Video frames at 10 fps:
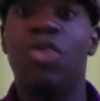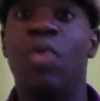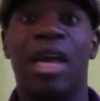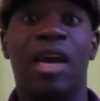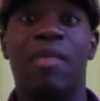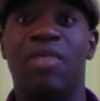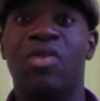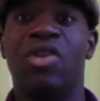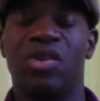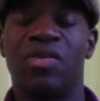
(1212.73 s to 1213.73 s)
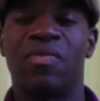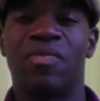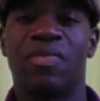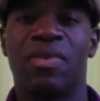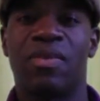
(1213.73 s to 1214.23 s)
you wake up, don't you?
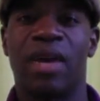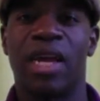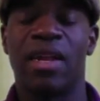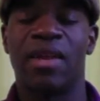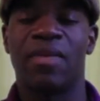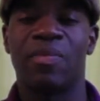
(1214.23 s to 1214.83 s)
Right?